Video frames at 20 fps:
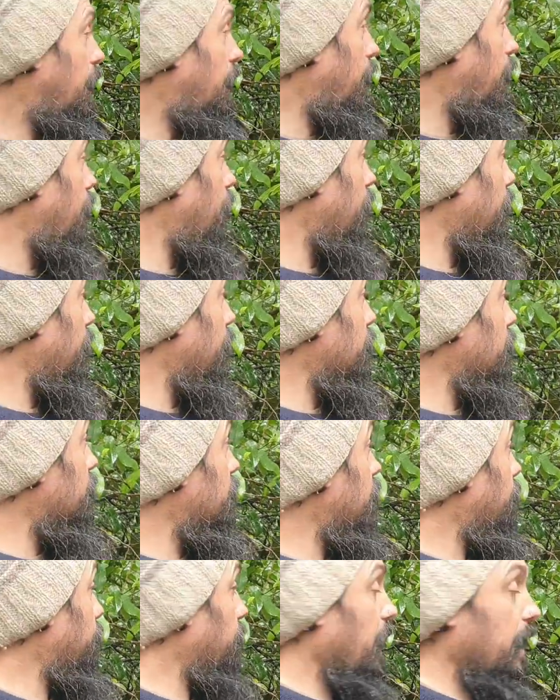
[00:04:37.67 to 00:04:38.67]
Uh, in
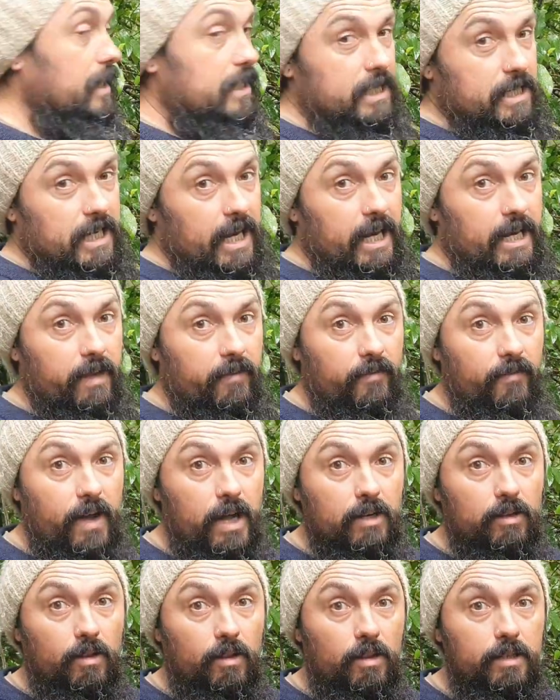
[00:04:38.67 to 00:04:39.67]
some cases
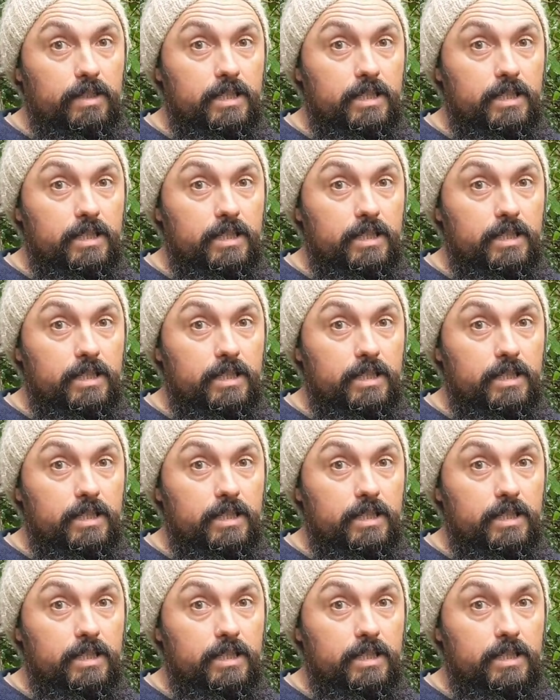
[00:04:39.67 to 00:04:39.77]
antifungal